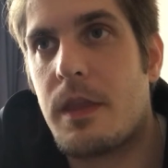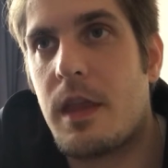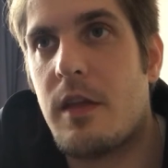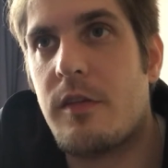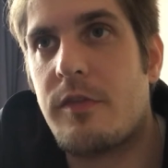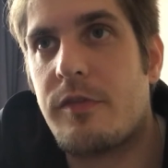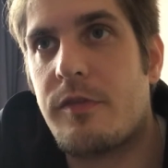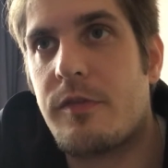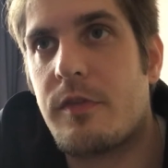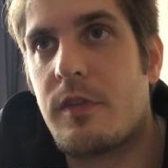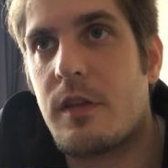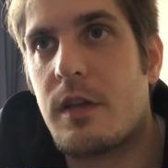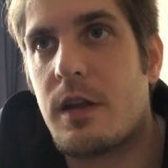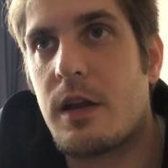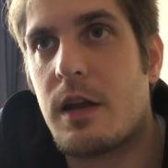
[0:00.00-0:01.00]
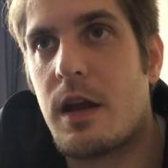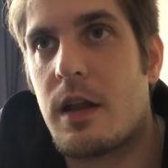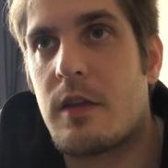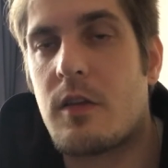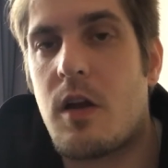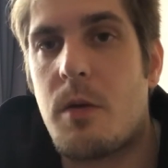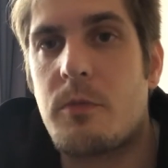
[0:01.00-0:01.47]
If
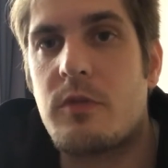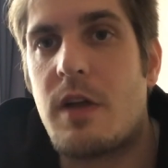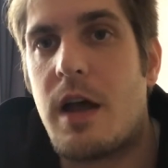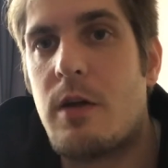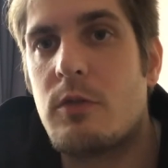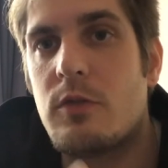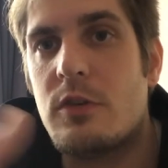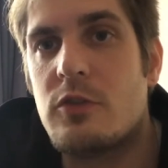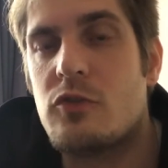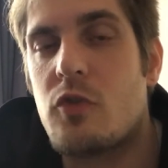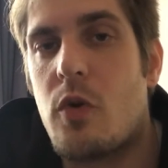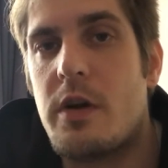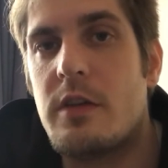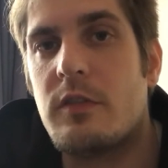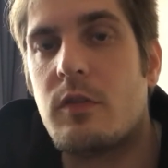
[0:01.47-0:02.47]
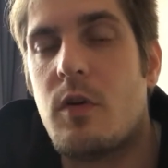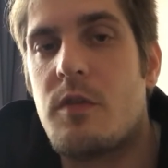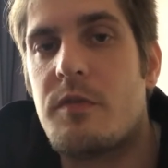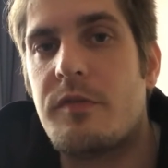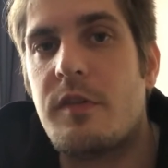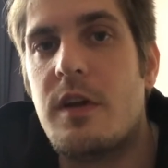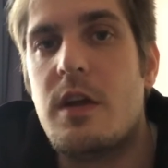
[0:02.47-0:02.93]
it comes down to the choice
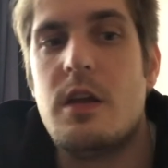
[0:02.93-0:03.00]
of